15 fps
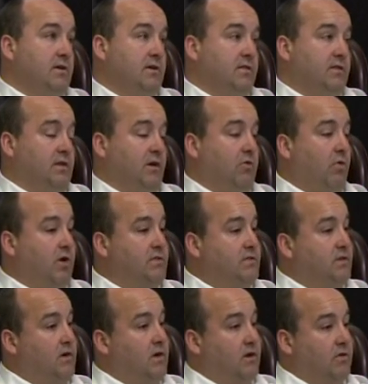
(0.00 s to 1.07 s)
The Quonset
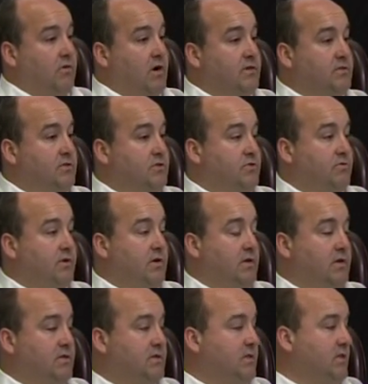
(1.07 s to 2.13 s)
hut across the street,
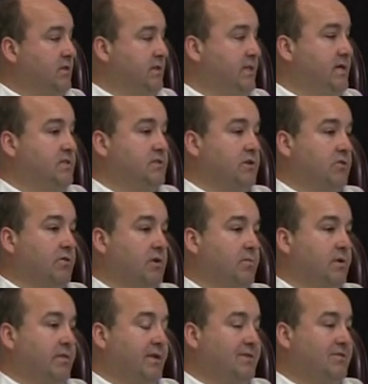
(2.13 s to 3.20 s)
it's in the lease
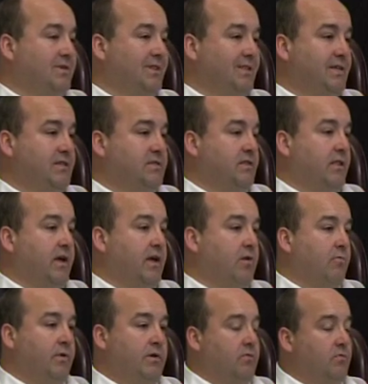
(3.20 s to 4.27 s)
agreement. That's on leased land.
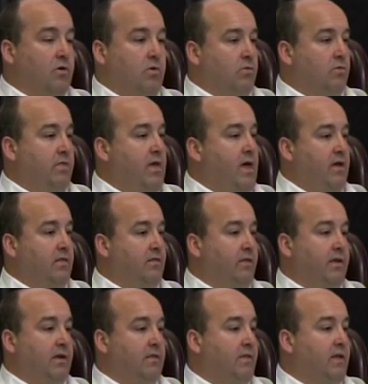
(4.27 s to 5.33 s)
We don't own that
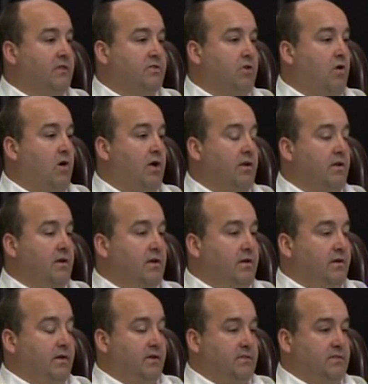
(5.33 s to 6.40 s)
land that it's on.
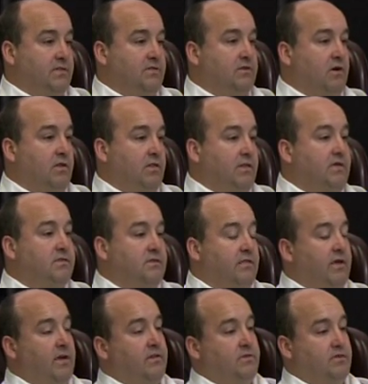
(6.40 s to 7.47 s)
It sits on leased
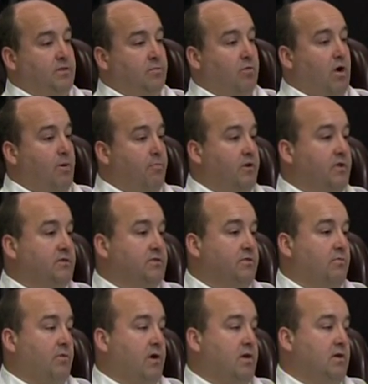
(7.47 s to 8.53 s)
land to the property to the
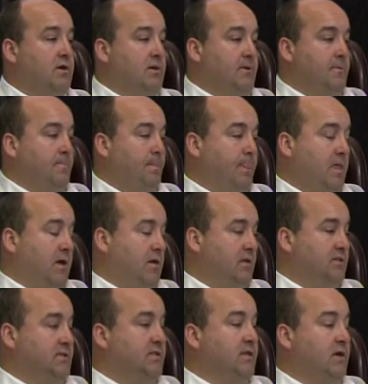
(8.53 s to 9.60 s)
right, and
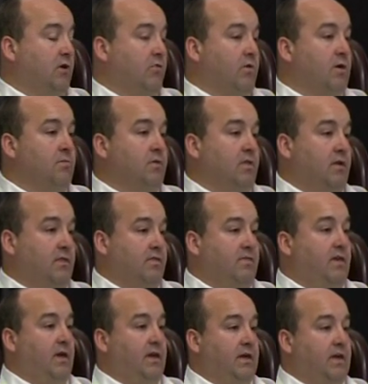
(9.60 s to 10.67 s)
it's in the agreement that
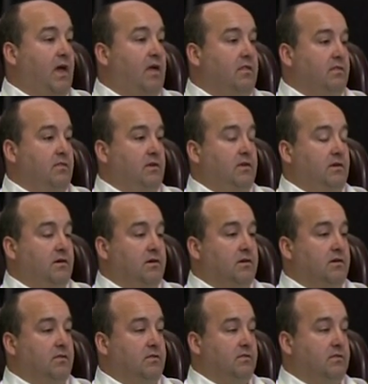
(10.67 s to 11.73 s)
they get
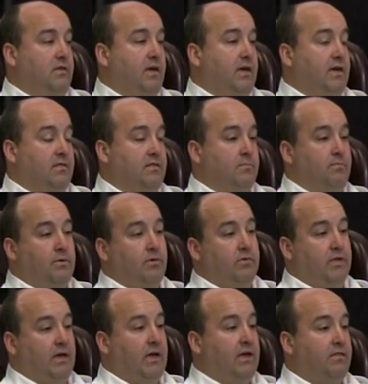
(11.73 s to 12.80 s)
the
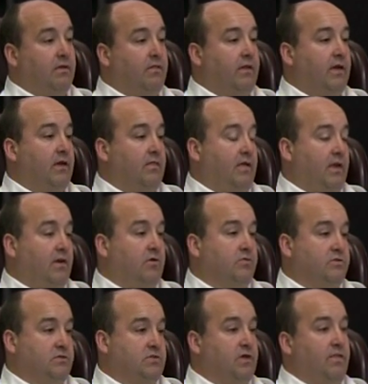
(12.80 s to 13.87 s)
building and the land, that it
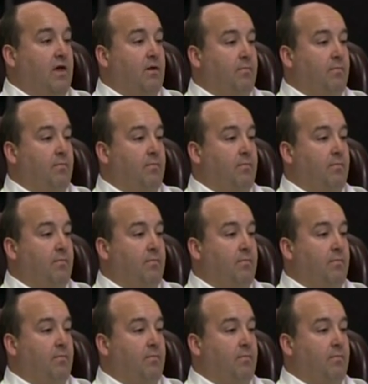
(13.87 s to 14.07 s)
goes to them